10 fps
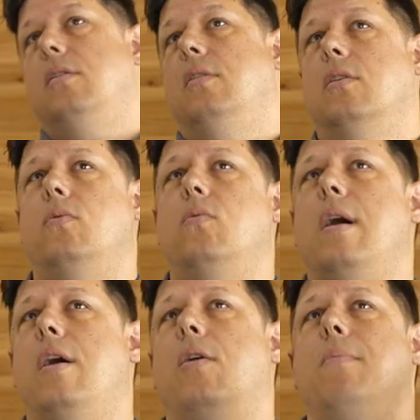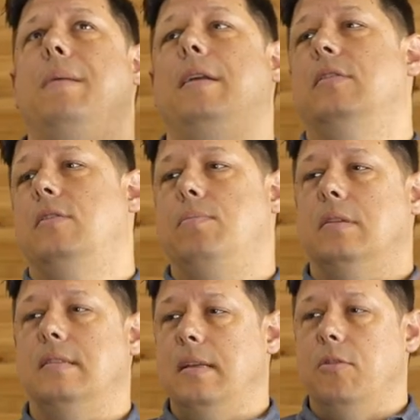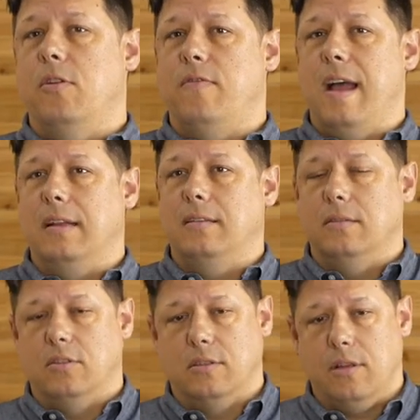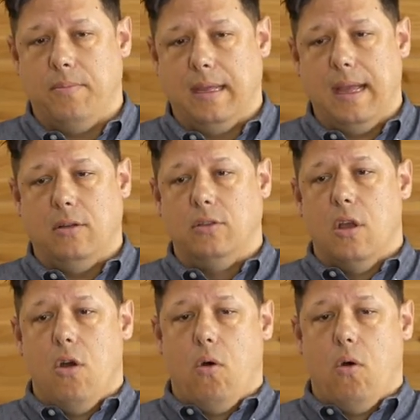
can go, well, maybe is the placebo effect something else.